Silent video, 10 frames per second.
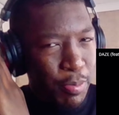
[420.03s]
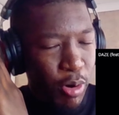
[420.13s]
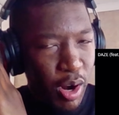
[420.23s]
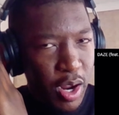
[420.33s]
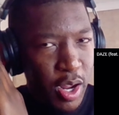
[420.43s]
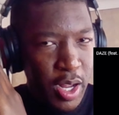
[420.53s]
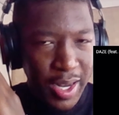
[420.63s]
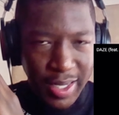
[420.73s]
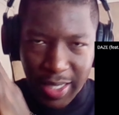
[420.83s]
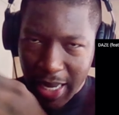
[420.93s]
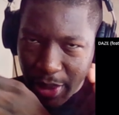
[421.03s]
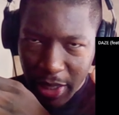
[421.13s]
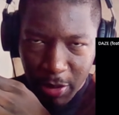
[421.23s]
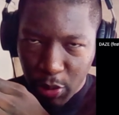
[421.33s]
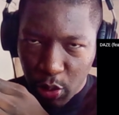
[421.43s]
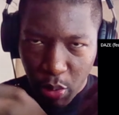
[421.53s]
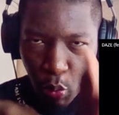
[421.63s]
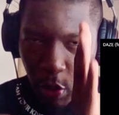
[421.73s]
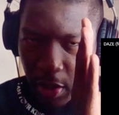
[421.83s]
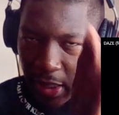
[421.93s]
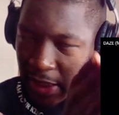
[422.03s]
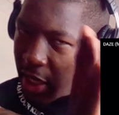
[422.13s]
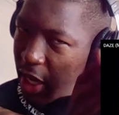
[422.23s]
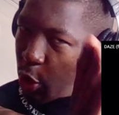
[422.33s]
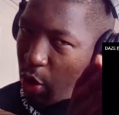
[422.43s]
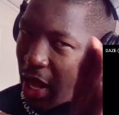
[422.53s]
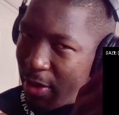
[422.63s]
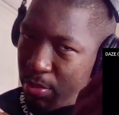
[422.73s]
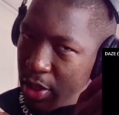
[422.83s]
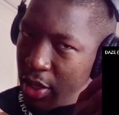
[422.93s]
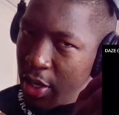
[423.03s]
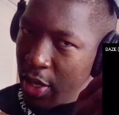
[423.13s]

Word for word: bro. There's nothing in between. Either you love me